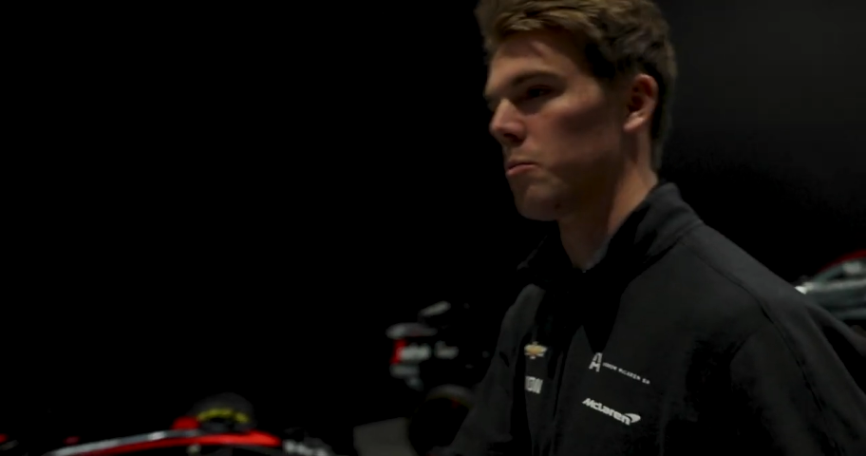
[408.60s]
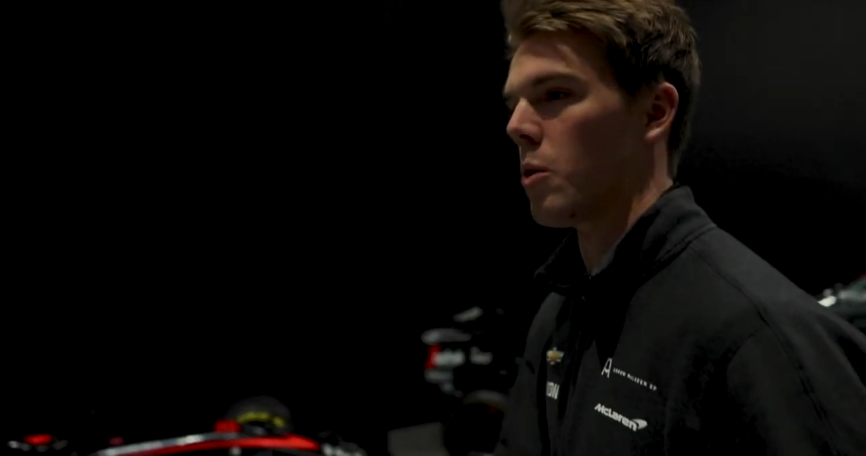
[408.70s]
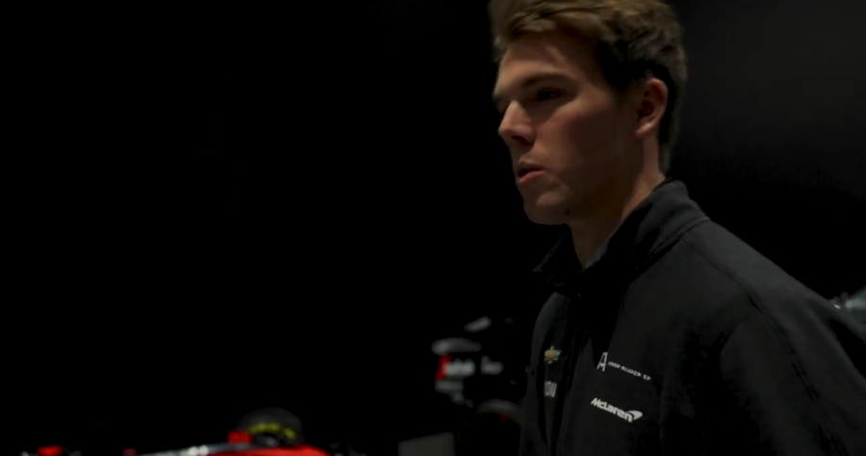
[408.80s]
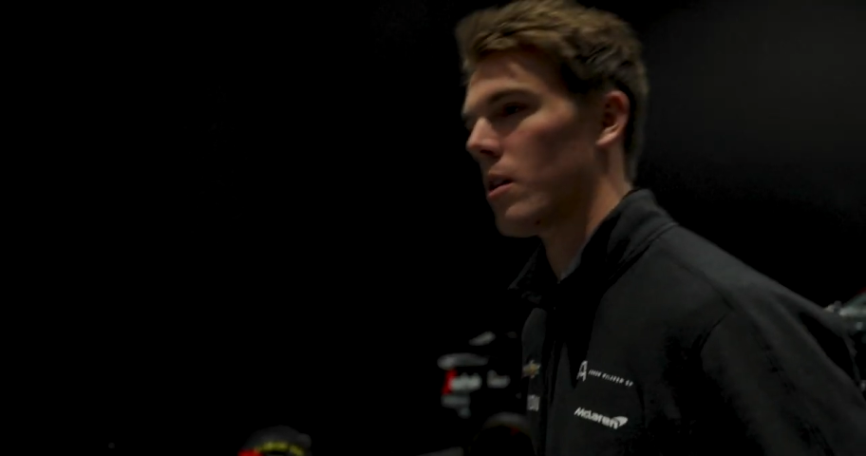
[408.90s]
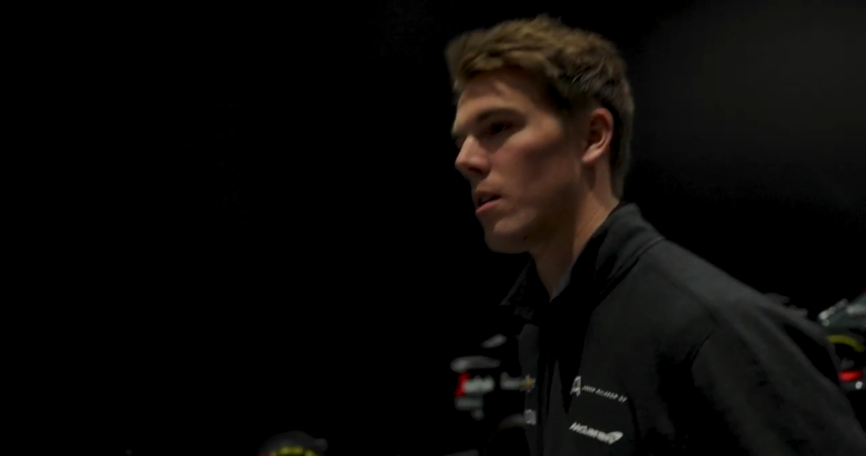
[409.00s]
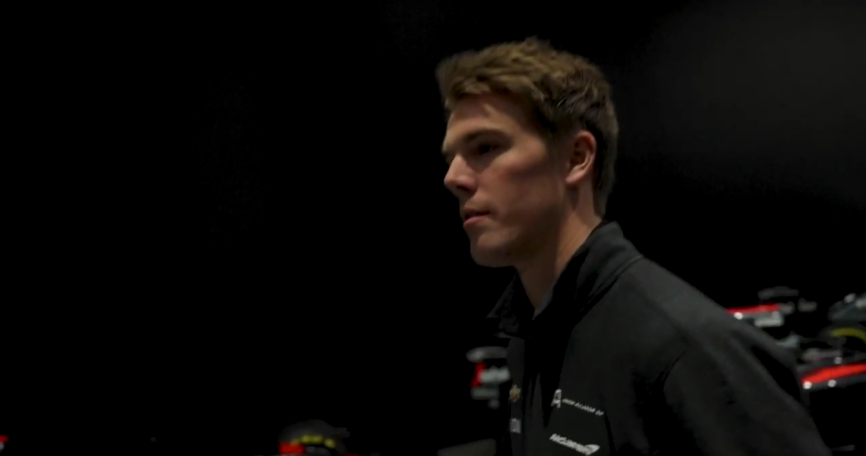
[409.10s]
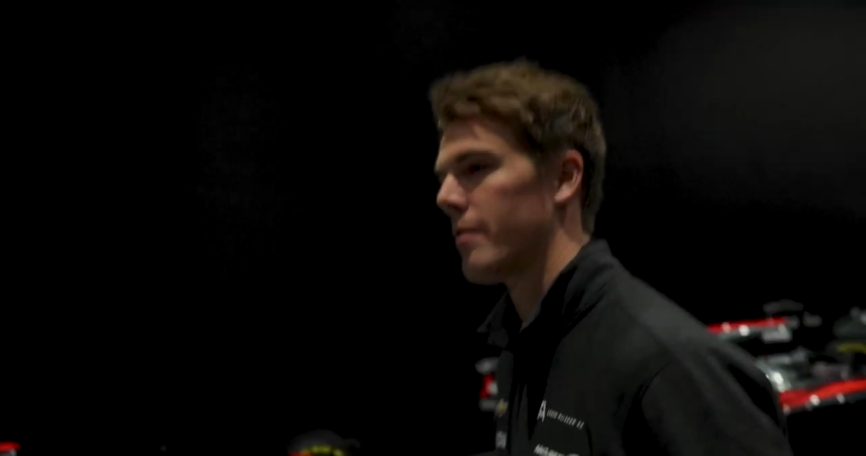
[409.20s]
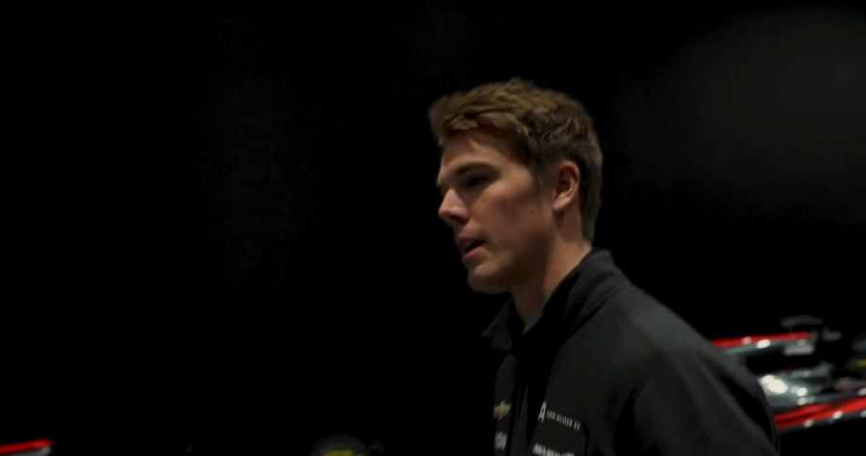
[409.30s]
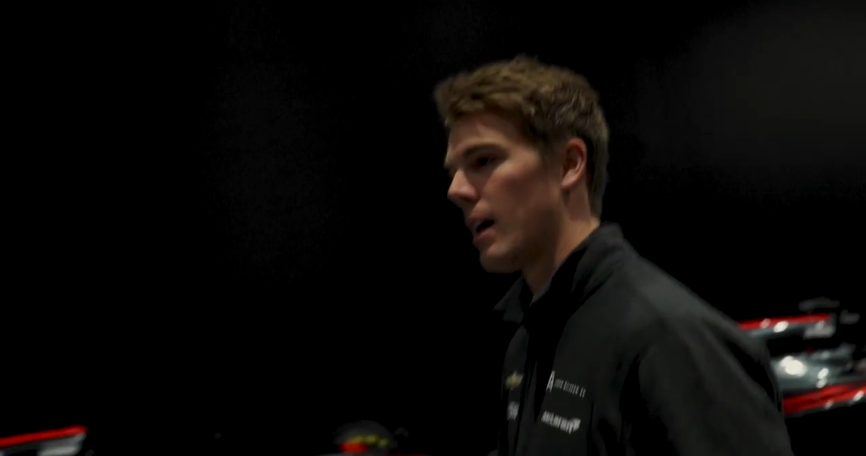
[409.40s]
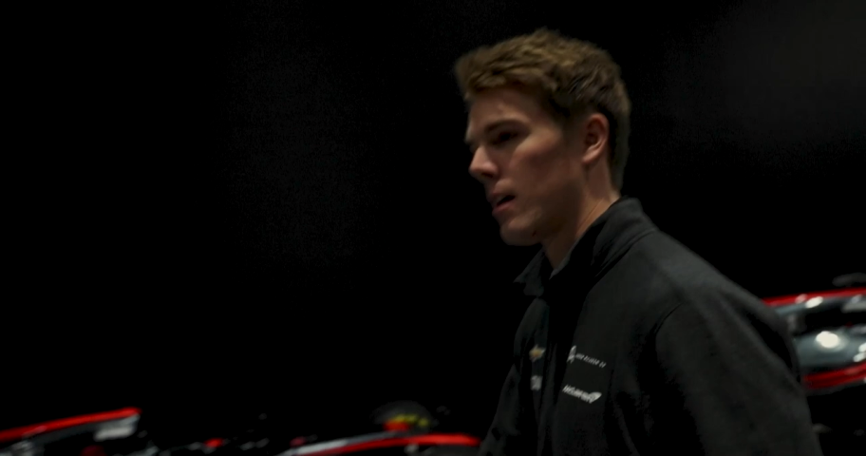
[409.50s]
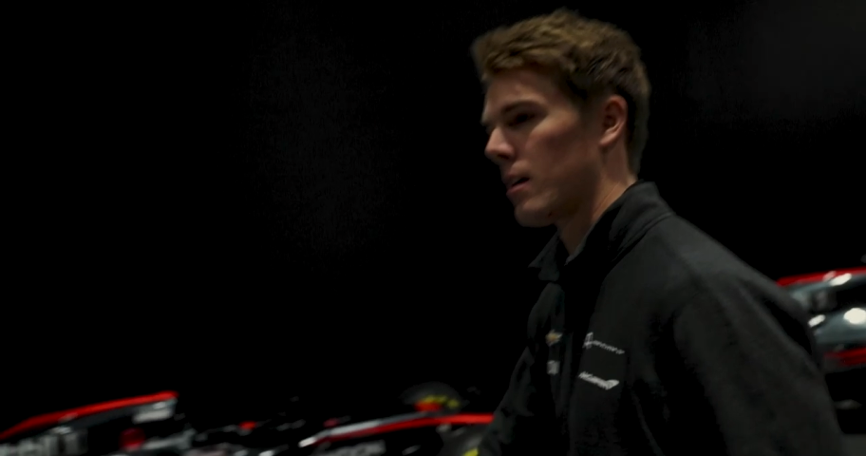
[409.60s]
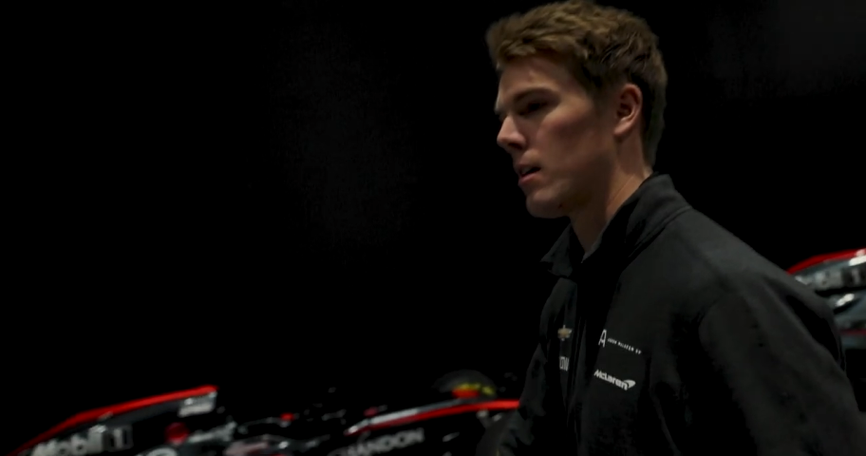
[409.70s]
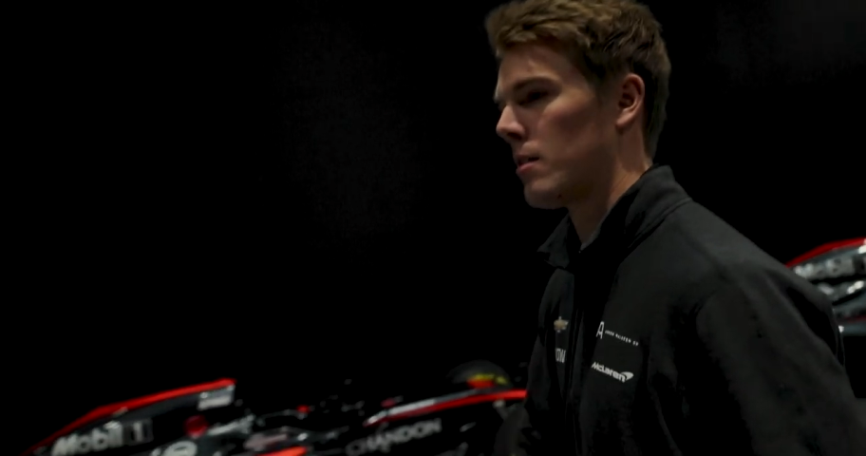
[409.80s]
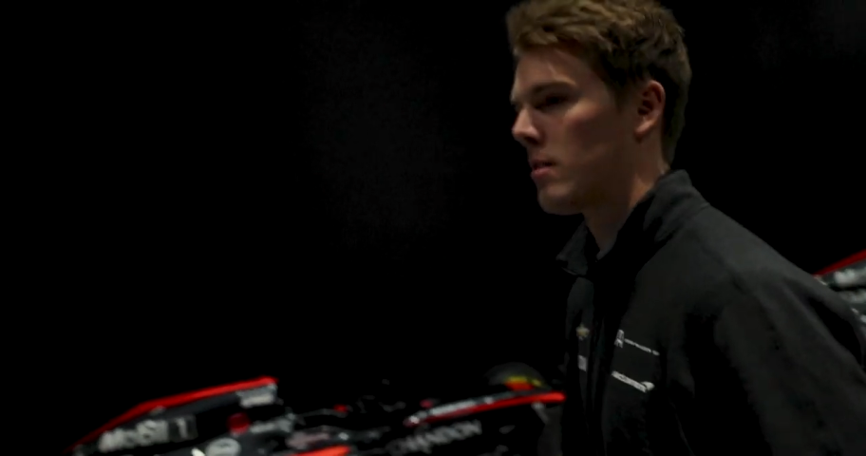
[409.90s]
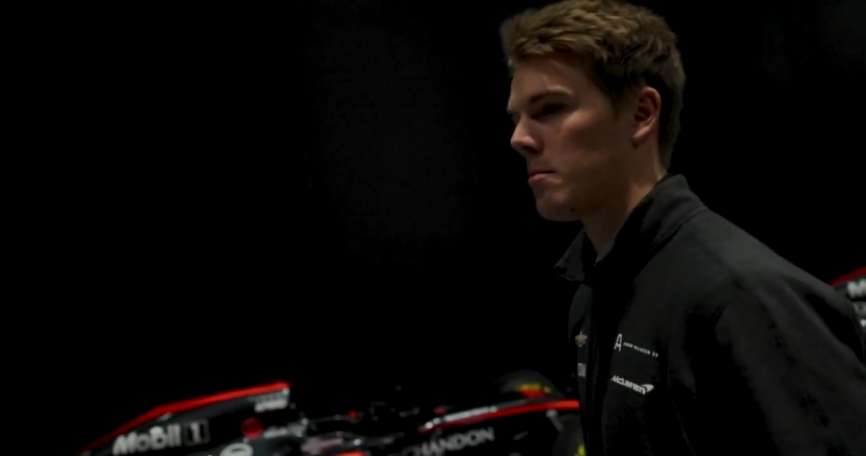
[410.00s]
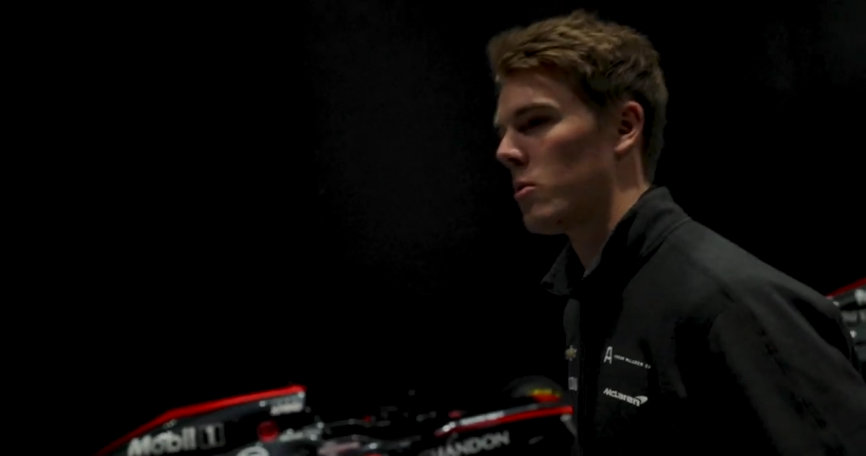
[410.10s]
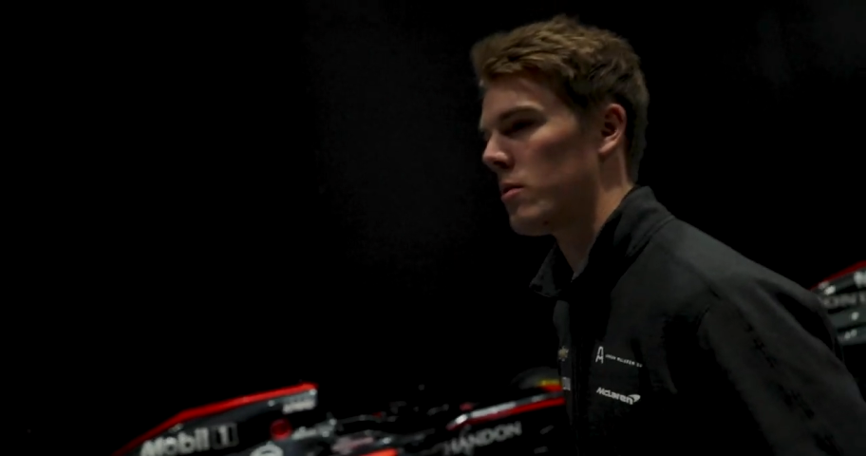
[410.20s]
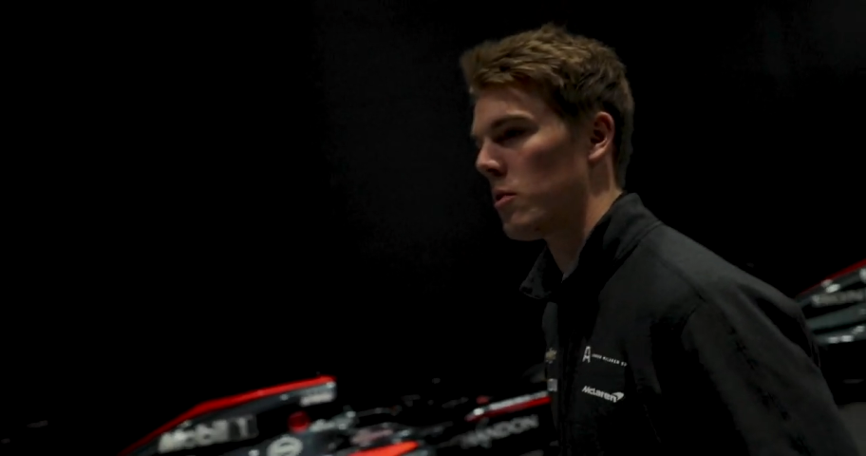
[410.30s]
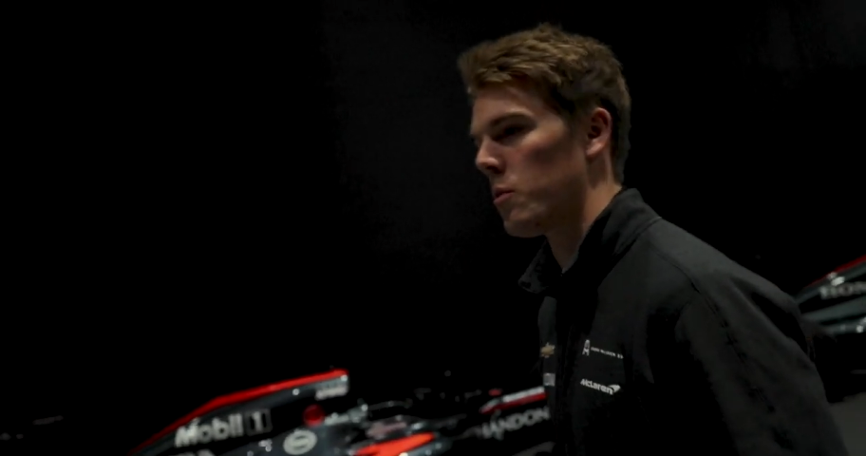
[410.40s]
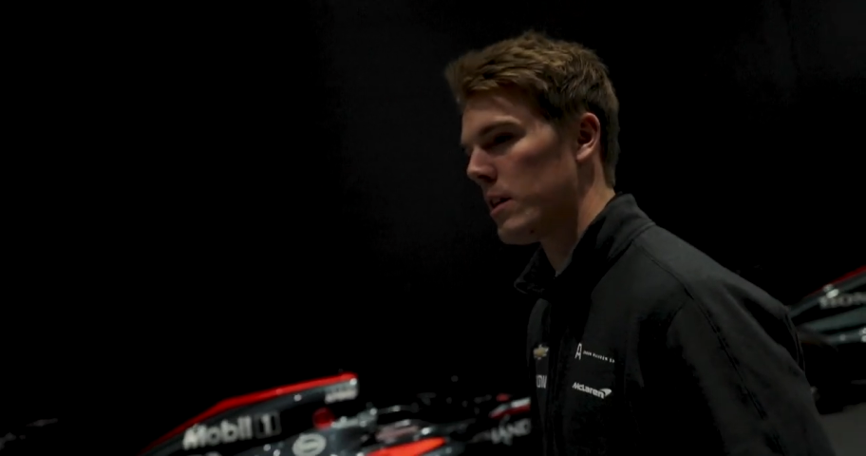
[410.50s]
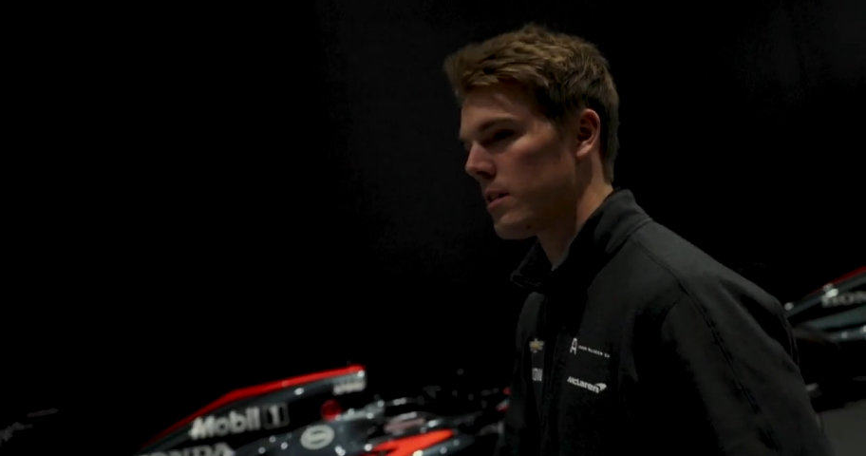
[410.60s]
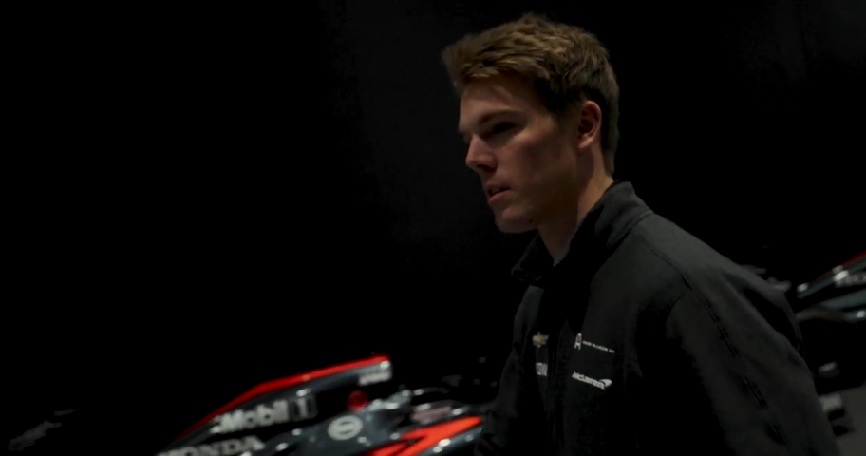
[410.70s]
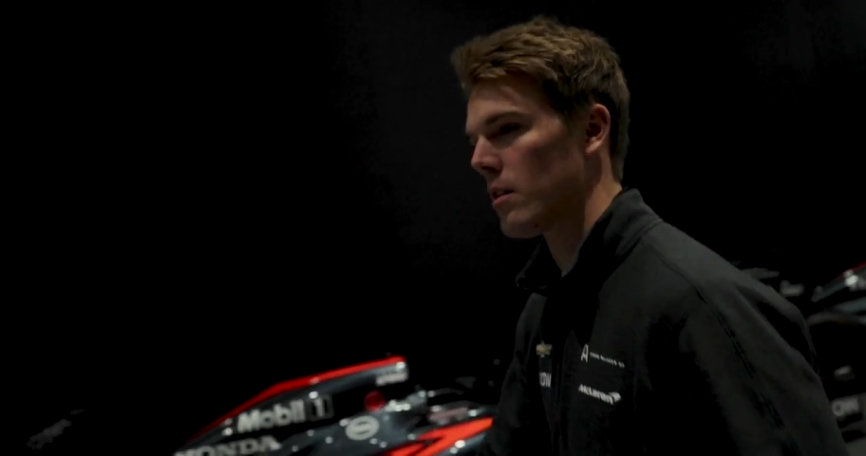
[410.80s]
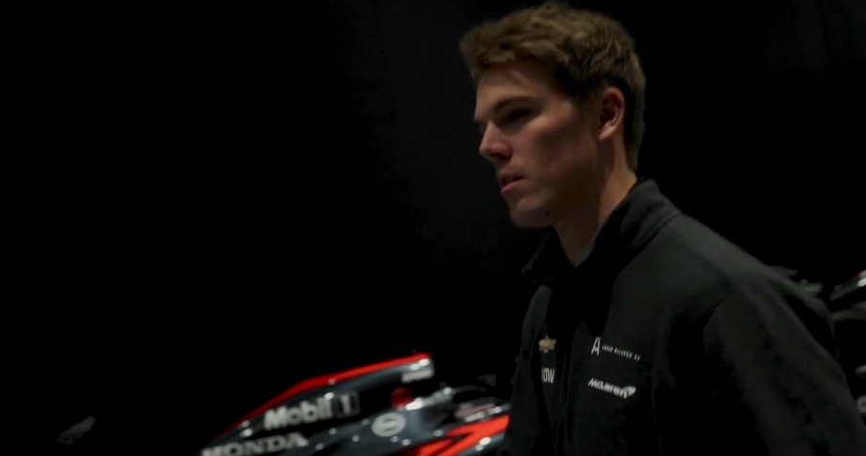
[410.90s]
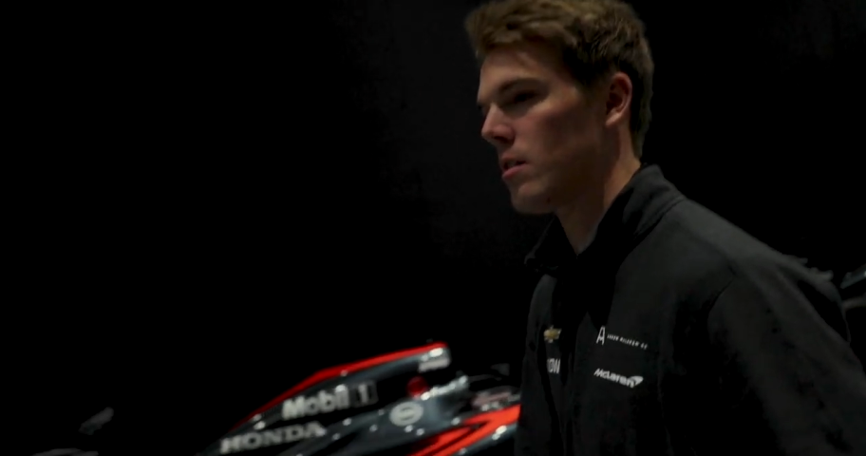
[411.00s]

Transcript: road car fanatic. I'm more of a racer.